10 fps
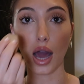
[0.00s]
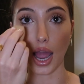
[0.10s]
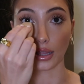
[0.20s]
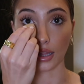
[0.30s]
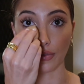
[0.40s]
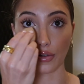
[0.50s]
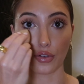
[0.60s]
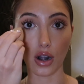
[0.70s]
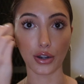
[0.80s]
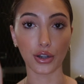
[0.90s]
I love it
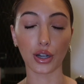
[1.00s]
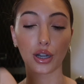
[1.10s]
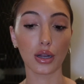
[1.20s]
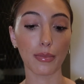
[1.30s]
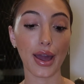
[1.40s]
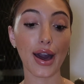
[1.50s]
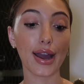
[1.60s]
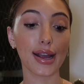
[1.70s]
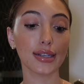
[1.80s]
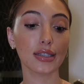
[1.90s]
for under my
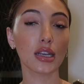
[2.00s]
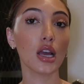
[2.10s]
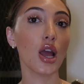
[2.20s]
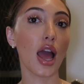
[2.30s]
eyes